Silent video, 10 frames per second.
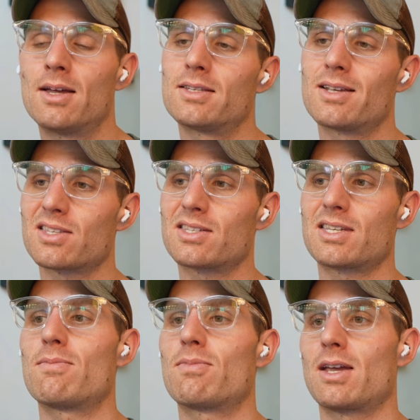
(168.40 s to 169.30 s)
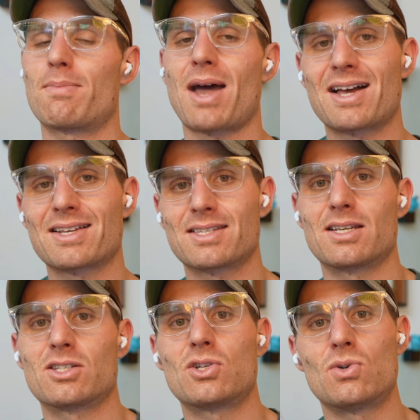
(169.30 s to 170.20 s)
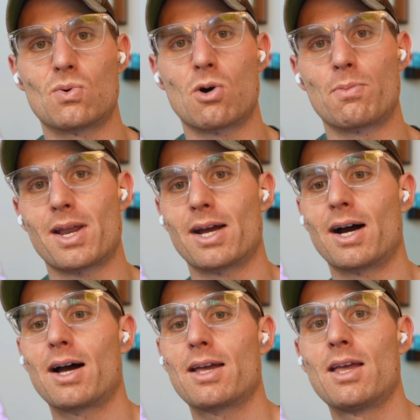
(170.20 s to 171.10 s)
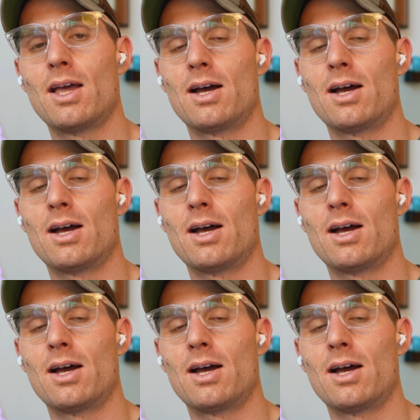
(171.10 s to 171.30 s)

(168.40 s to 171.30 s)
Does the same thing. It passes it to OpenAI.